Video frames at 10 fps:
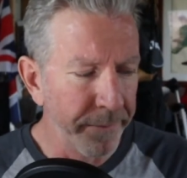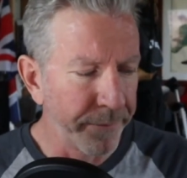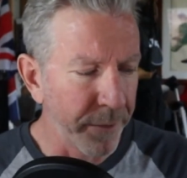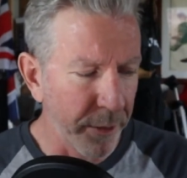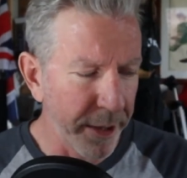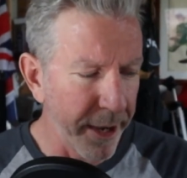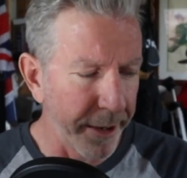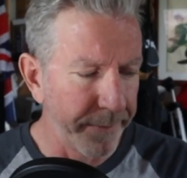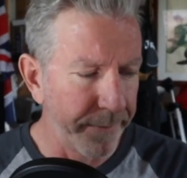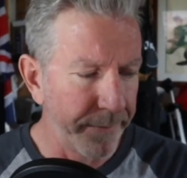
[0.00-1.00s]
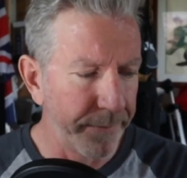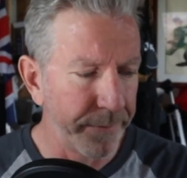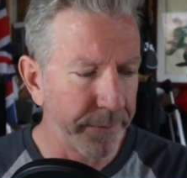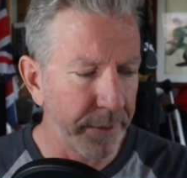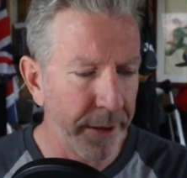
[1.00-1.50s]
Okay.
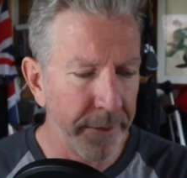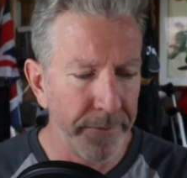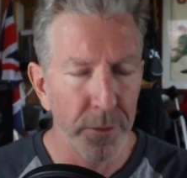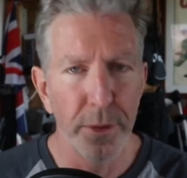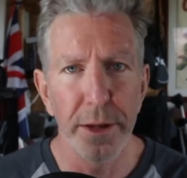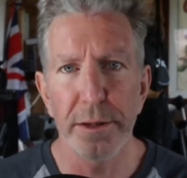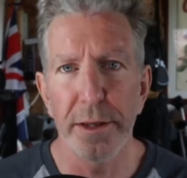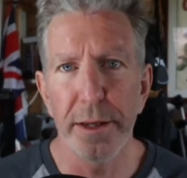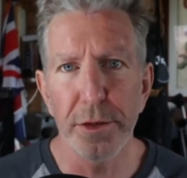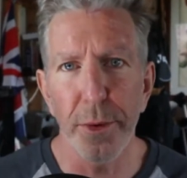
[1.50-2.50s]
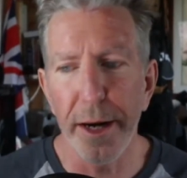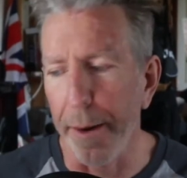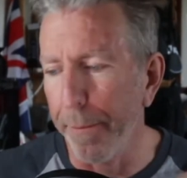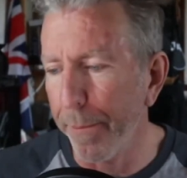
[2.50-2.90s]
Well, let's rate it up.